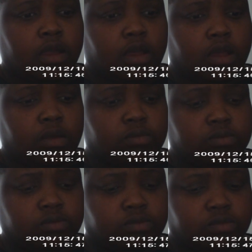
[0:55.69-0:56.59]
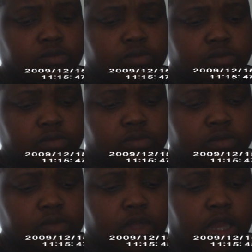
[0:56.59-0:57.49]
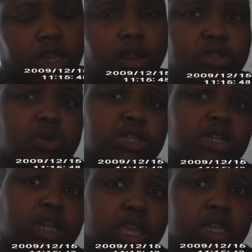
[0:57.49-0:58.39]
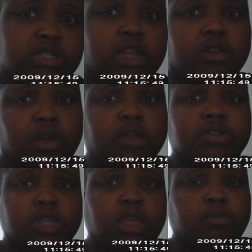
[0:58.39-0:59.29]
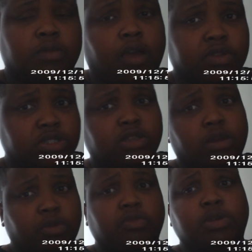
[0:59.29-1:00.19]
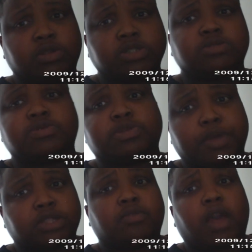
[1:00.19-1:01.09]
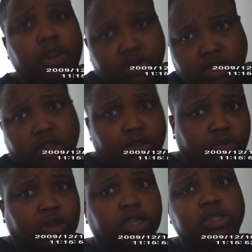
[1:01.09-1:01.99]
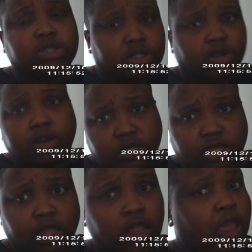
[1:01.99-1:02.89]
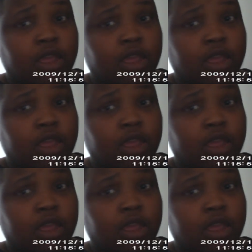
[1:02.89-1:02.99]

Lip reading: Um, And then I was watching Leia's. I understand, obviously, coming from a Christian perspective, I understand other religions, so I understand.